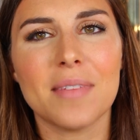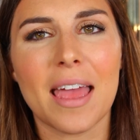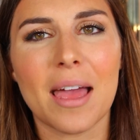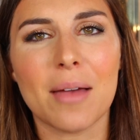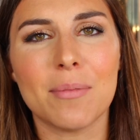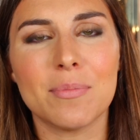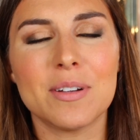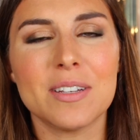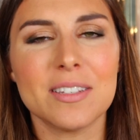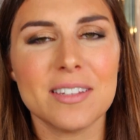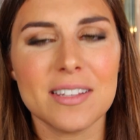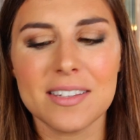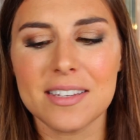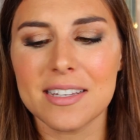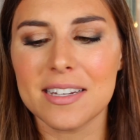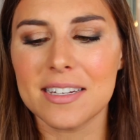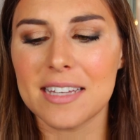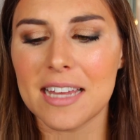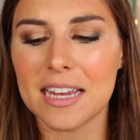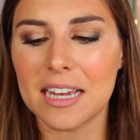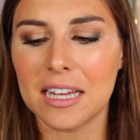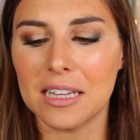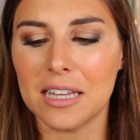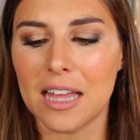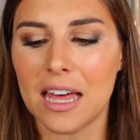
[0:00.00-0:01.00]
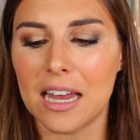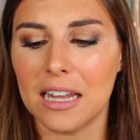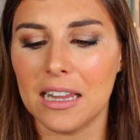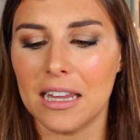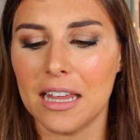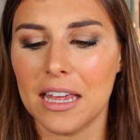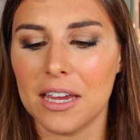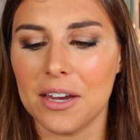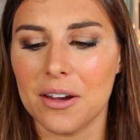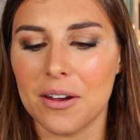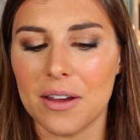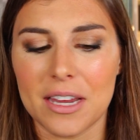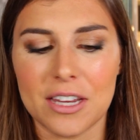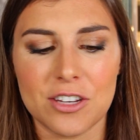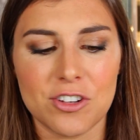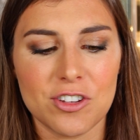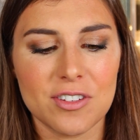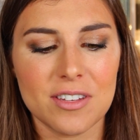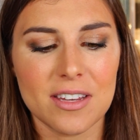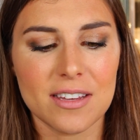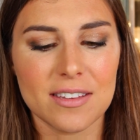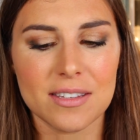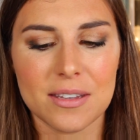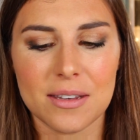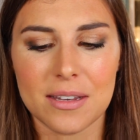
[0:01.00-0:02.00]
Yeah, because it's going to take a lot of layering. It
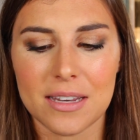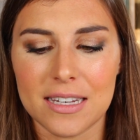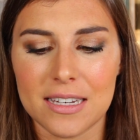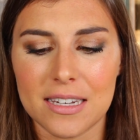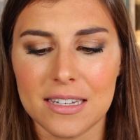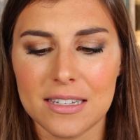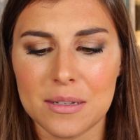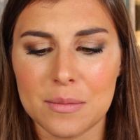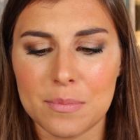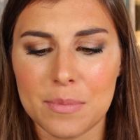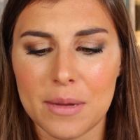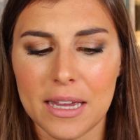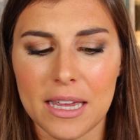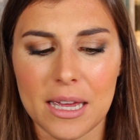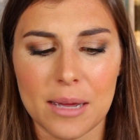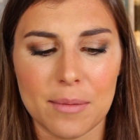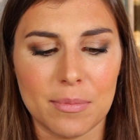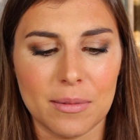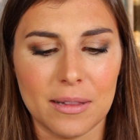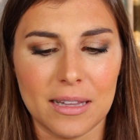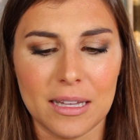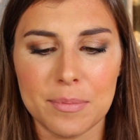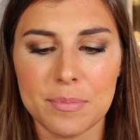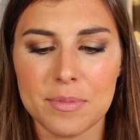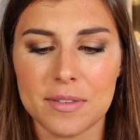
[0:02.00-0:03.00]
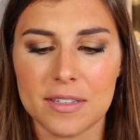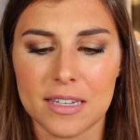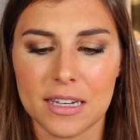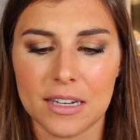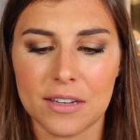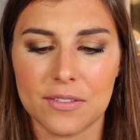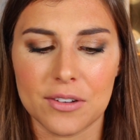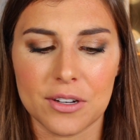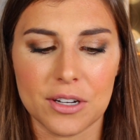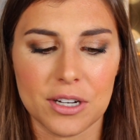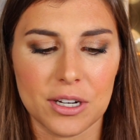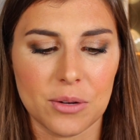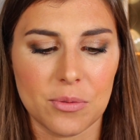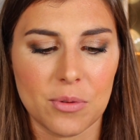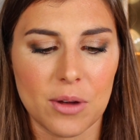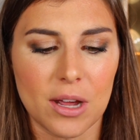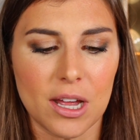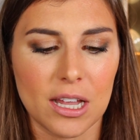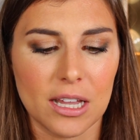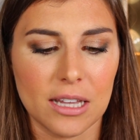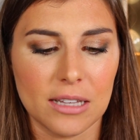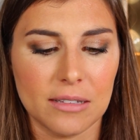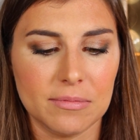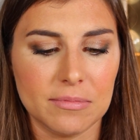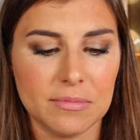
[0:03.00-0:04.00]
just doesn't, it doesn't pick up lipstick very
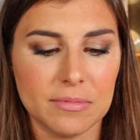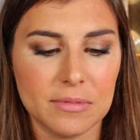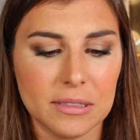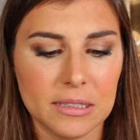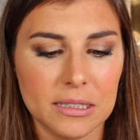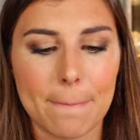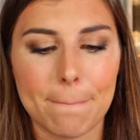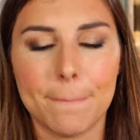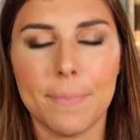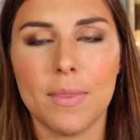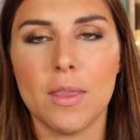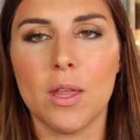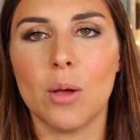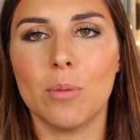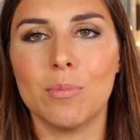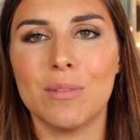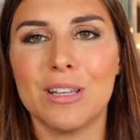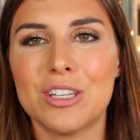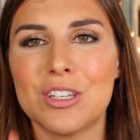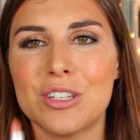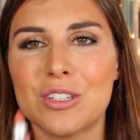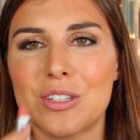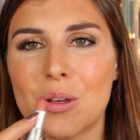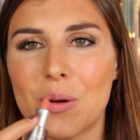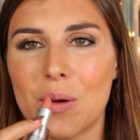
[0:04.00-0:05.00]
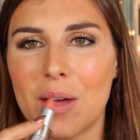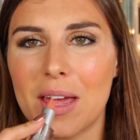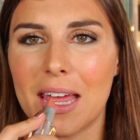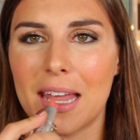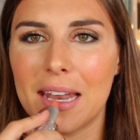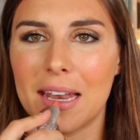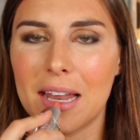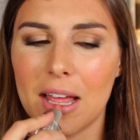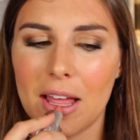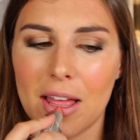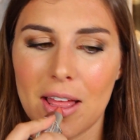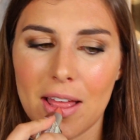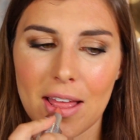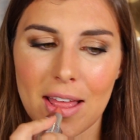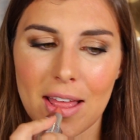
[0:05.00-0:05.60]
well. No, let's just go ahead.